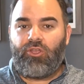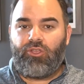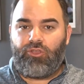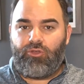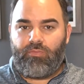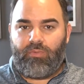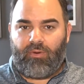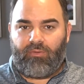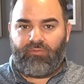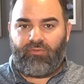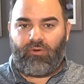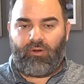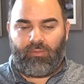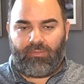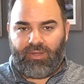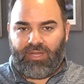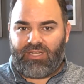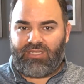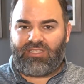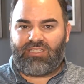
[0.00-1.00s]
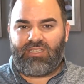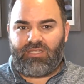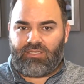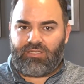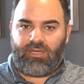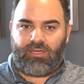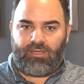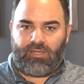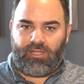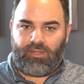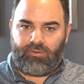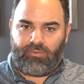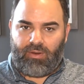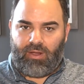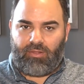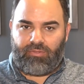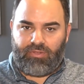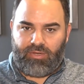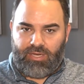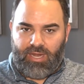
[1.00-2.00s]
you perform consistently
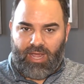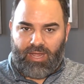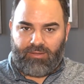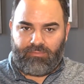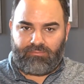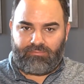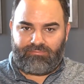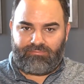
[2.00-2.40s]
throughout the day.